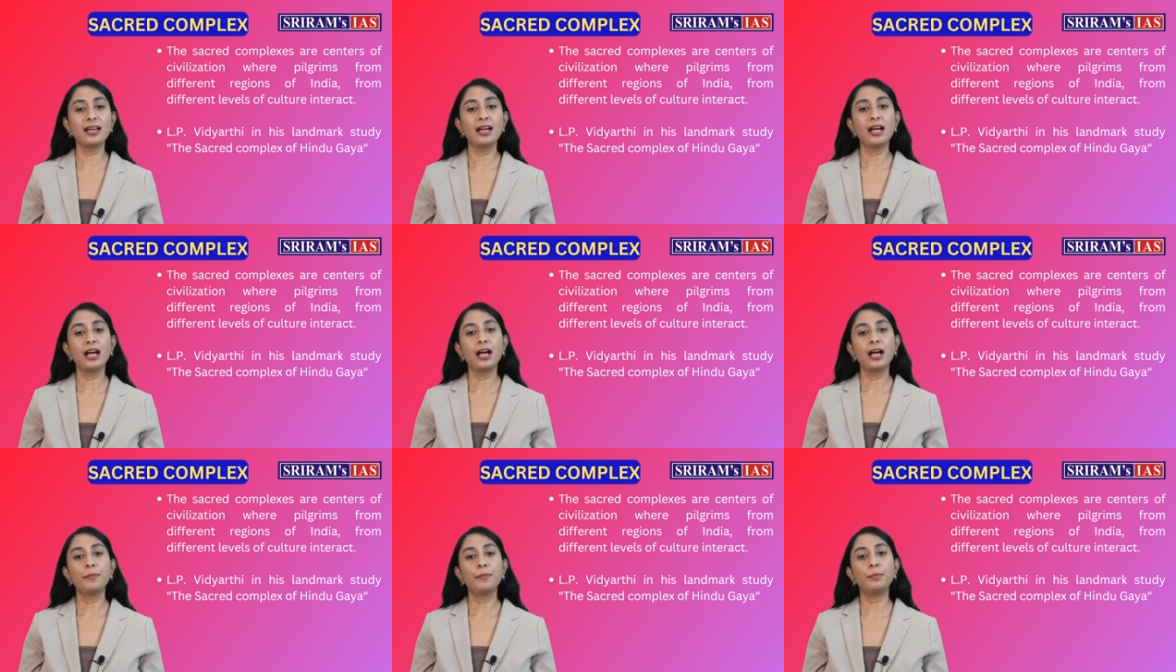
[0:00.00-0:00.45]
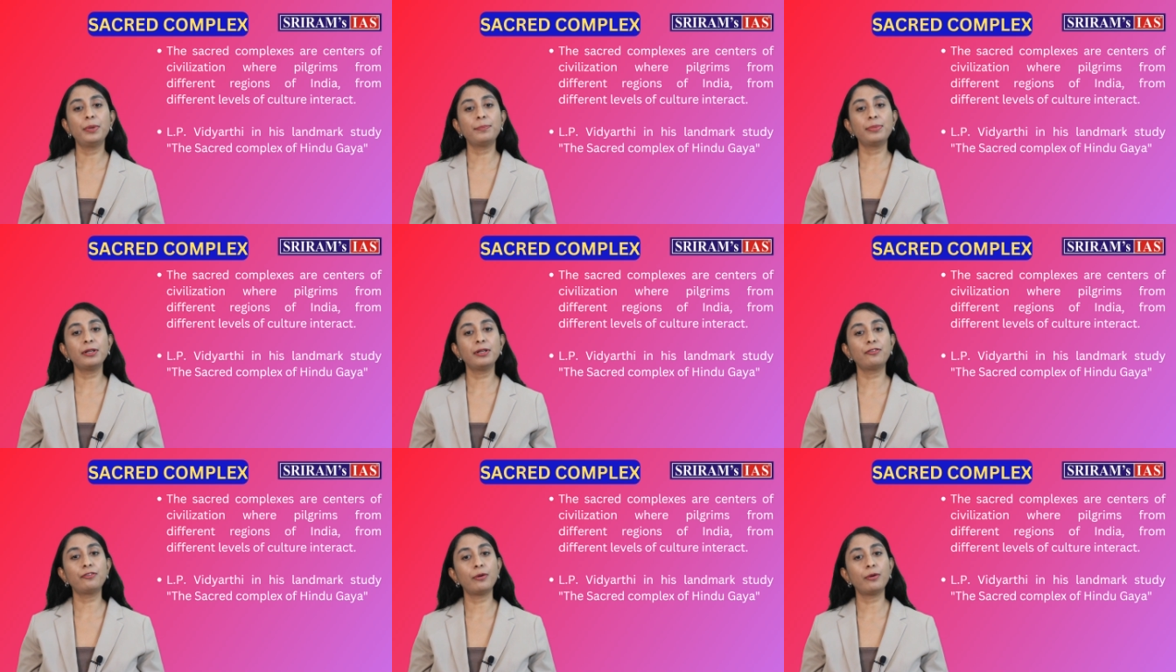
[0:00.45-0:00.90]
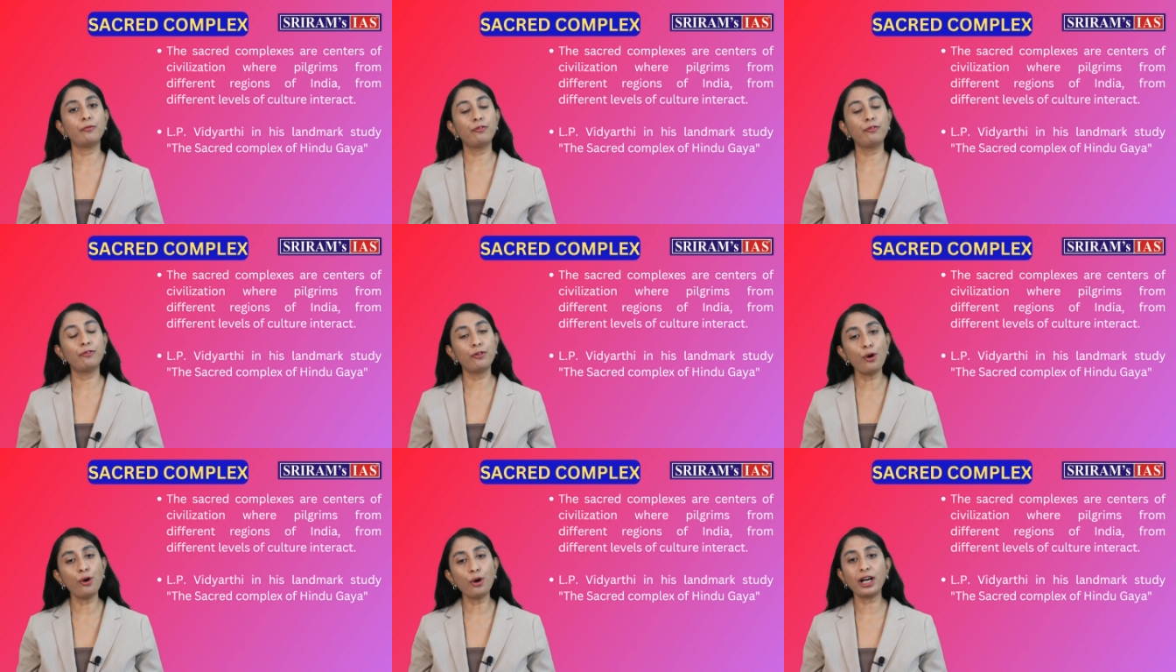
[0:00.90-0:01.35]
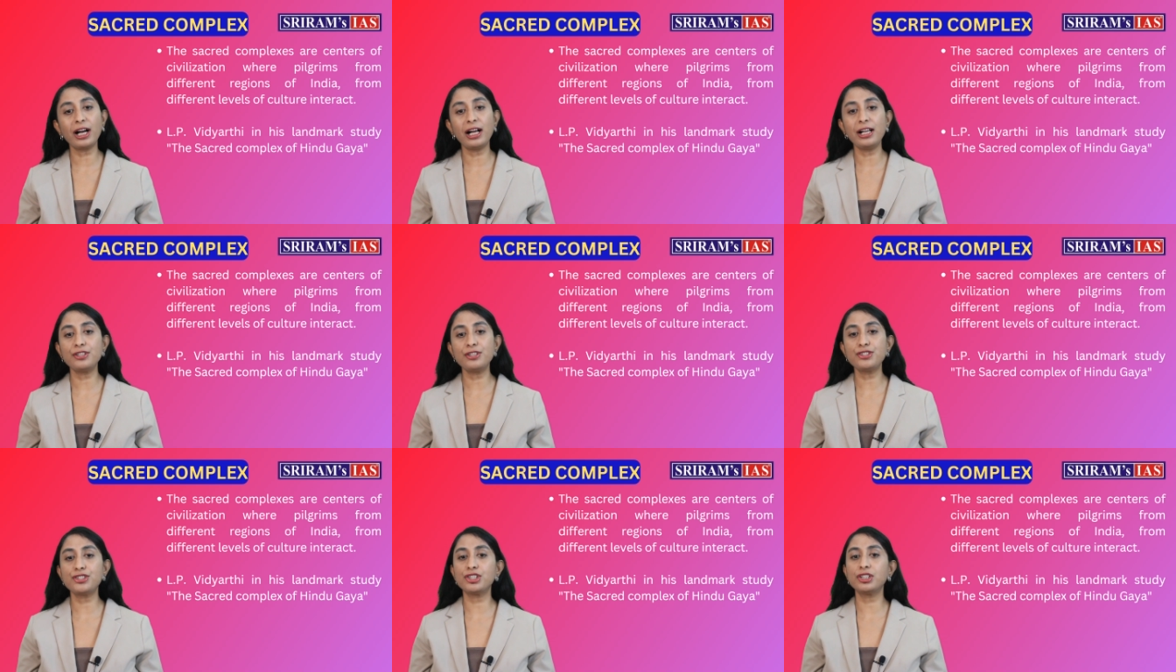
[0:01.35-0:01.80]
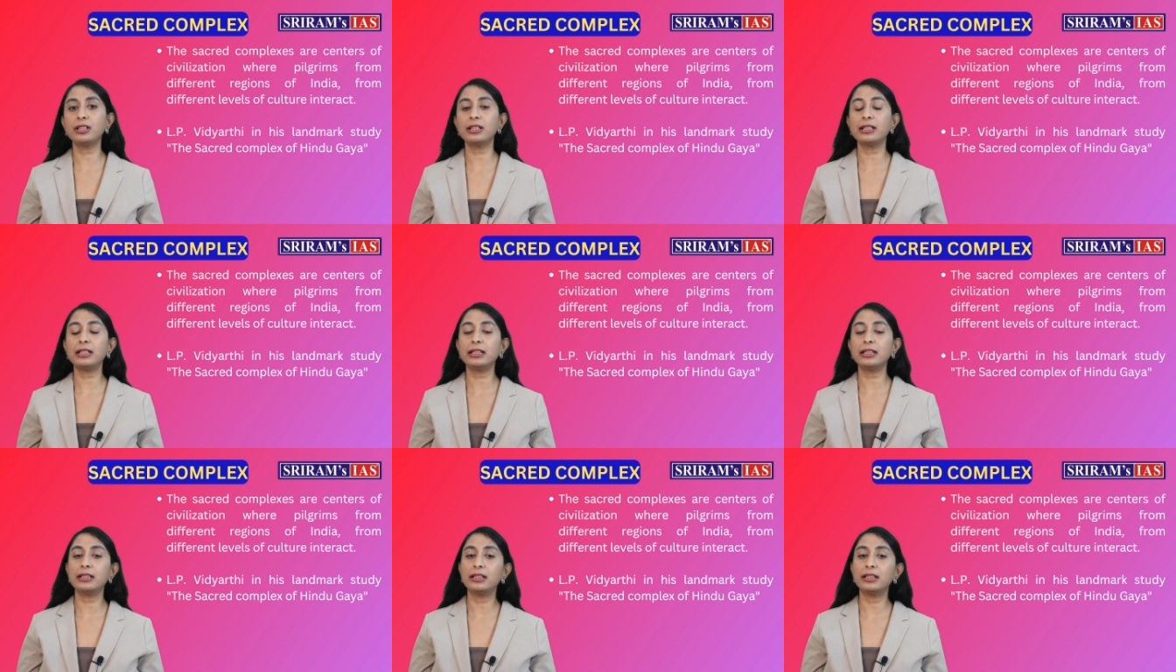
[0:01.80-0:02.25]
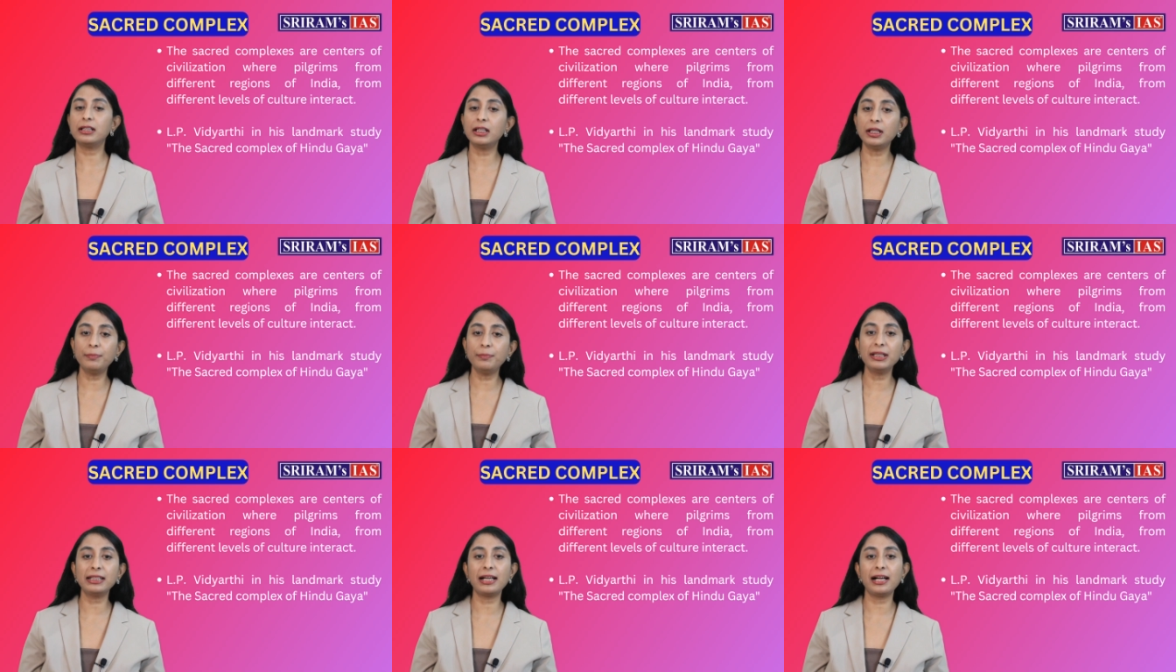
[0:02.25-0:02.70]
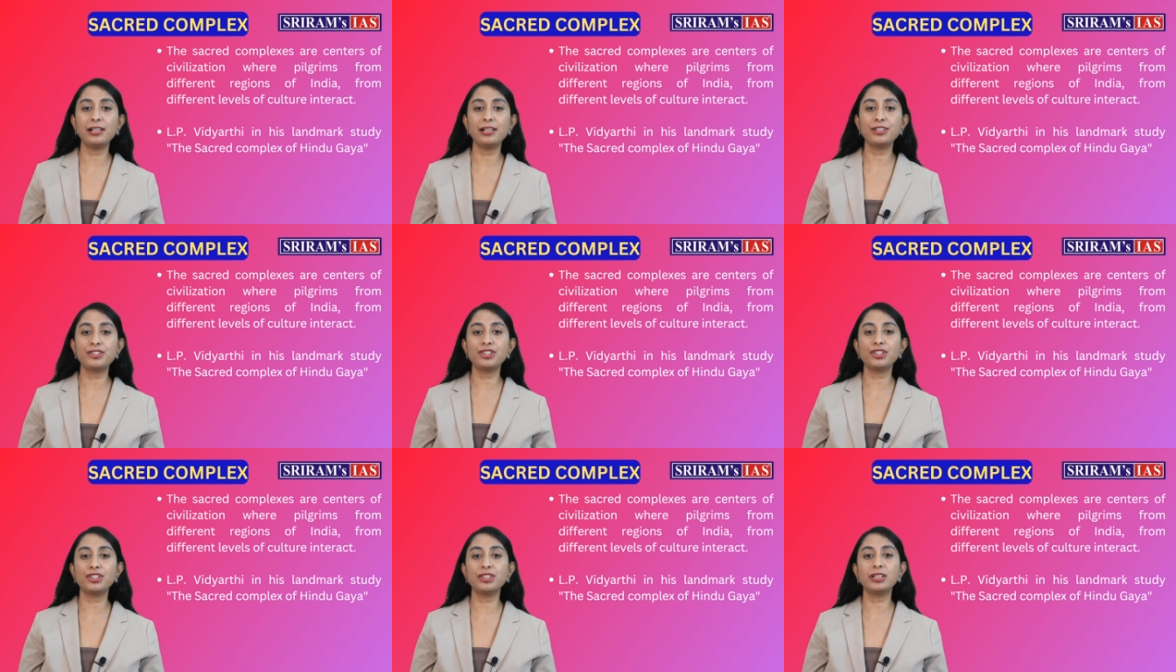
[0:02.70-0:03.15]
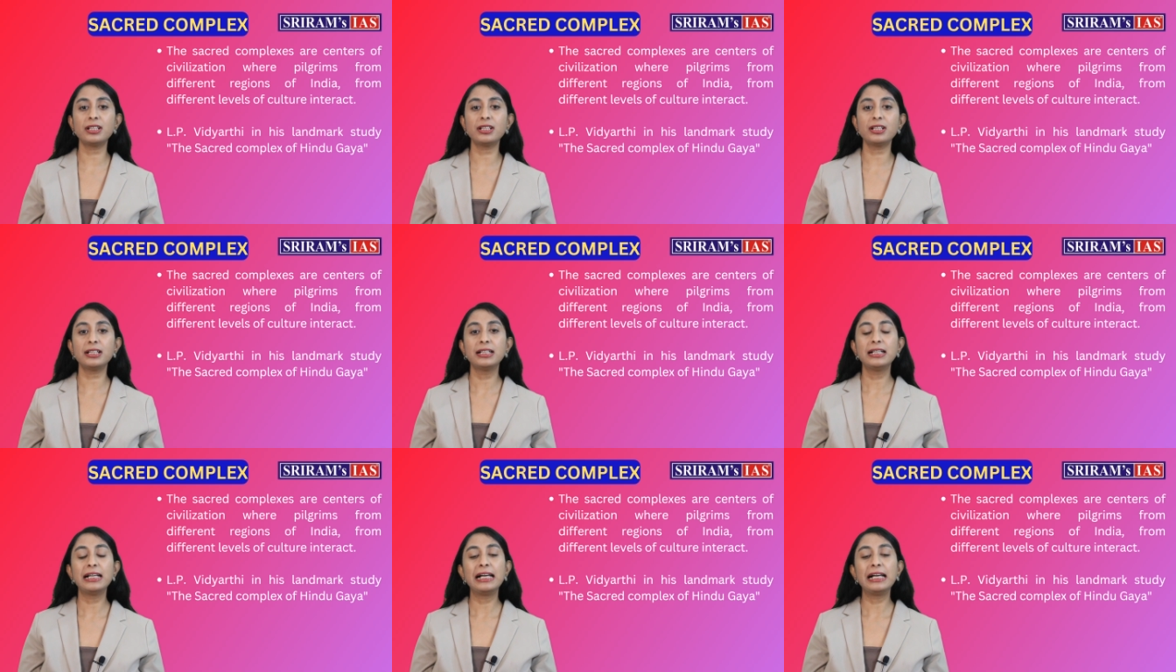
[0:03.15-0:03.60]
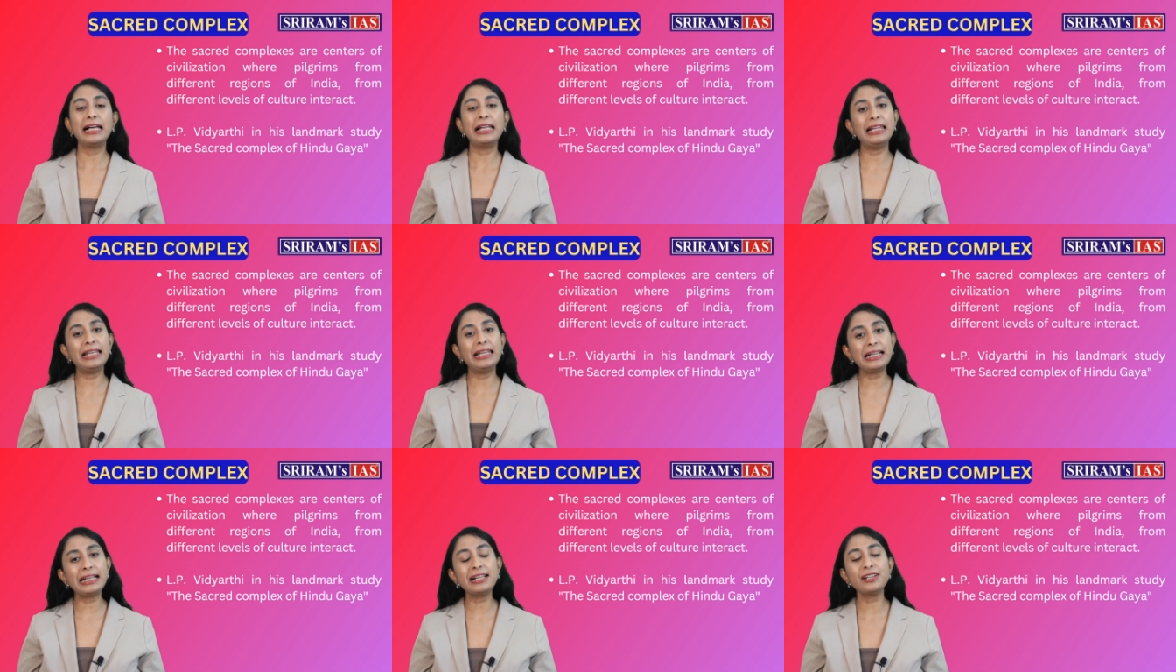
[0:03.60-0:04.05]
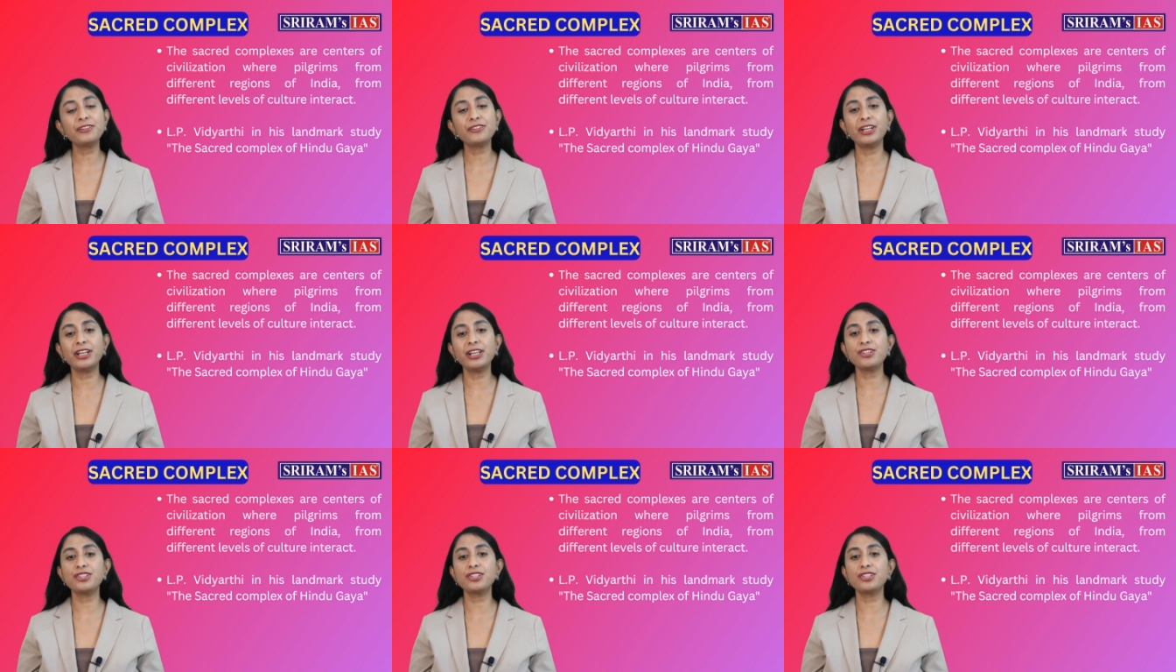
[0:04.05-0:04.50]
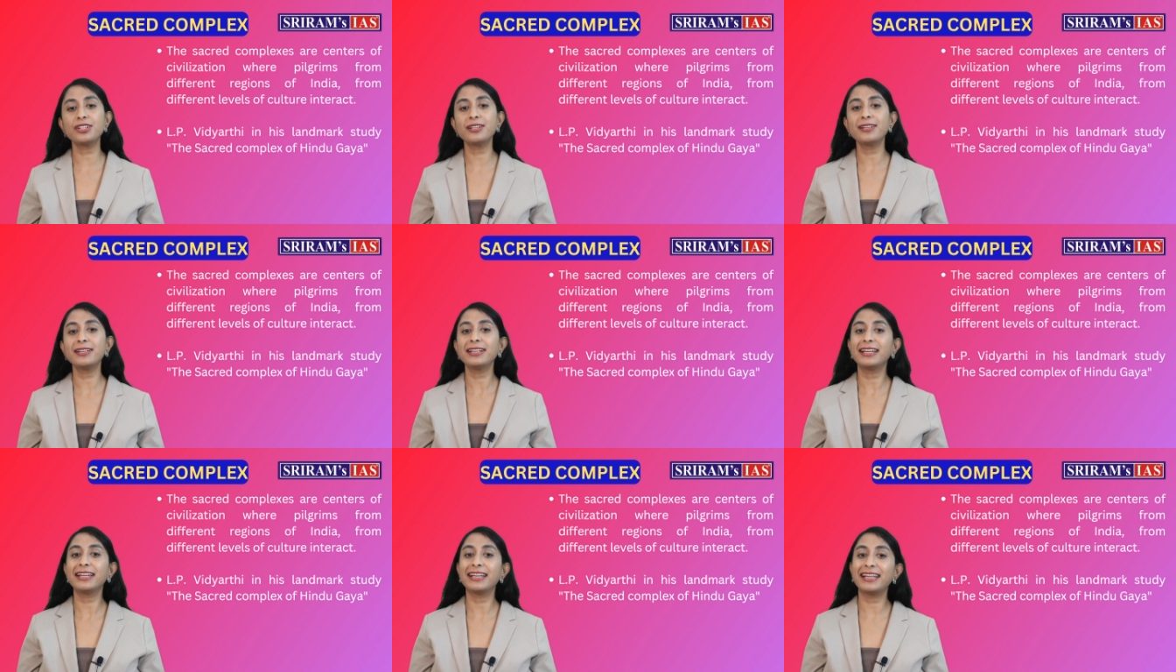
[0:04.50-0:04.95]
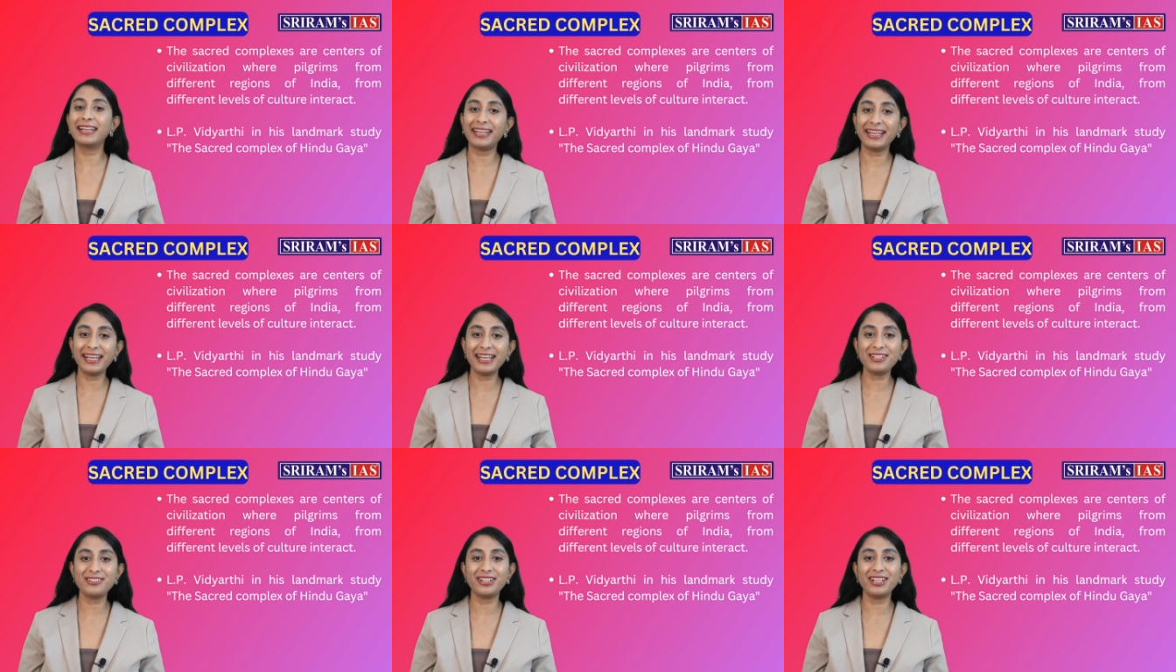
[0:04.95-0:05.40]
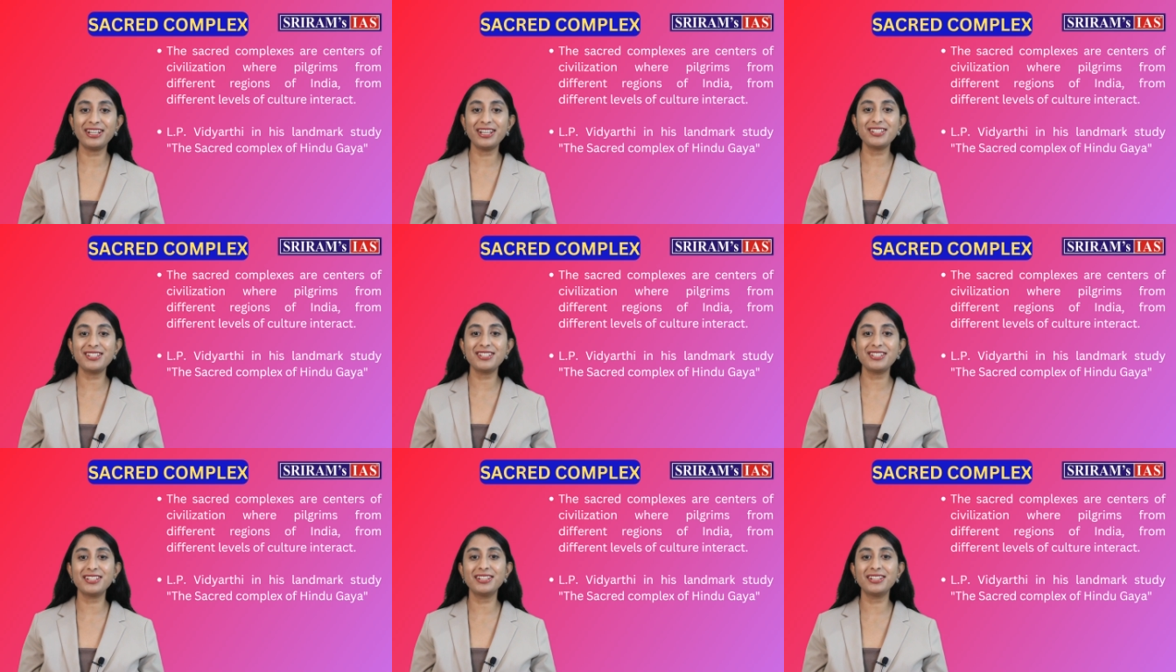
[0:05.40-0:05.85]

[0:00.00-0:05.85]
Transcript: people from folk culture, urban culture, little tradition, great tradition,